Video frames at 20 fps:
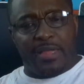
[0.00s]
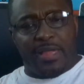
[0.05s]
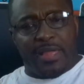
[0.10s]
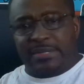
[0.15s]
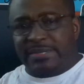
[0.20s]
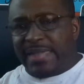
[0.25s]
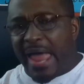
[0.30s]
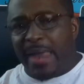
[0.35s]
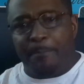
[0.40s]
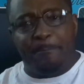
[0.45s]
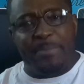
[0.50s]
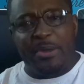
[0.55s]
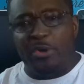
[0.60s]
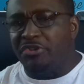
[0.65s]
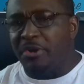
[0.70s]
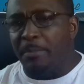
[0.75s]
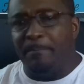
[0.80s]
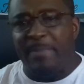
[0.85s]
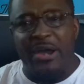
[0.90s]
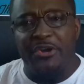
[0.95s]
That builder
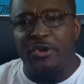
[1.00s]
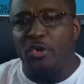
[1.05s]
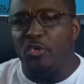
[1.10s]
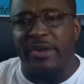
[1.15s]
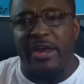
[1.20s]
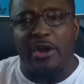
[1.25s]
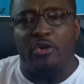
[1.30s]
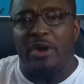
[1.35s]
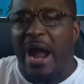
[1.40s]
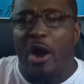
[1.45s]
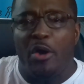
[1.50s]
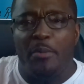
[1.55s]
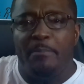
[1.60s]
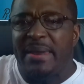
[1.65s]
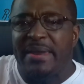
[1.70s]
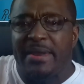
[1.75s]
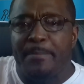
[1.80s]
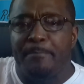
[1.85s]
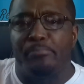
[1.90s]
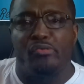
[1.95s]
bear don't care how
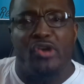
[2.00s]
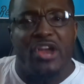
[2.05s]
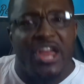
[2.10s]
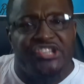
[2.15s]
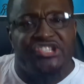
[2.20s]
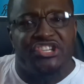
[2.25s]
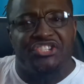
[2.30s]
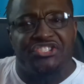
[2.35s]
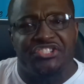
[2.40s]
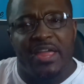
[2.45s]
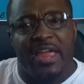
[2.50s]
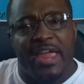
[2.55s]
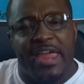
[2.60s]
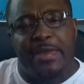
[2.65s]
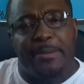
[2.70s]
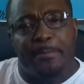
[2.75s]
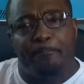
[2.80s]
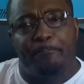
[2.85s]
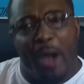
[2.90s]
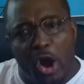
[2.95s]
many bridges
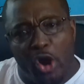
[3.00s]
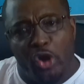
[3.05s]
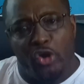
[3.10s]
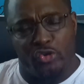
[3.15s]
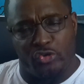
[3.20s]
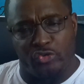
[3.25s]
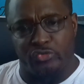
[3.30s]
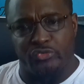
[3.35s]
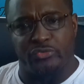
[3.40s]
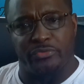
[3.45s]
it burned,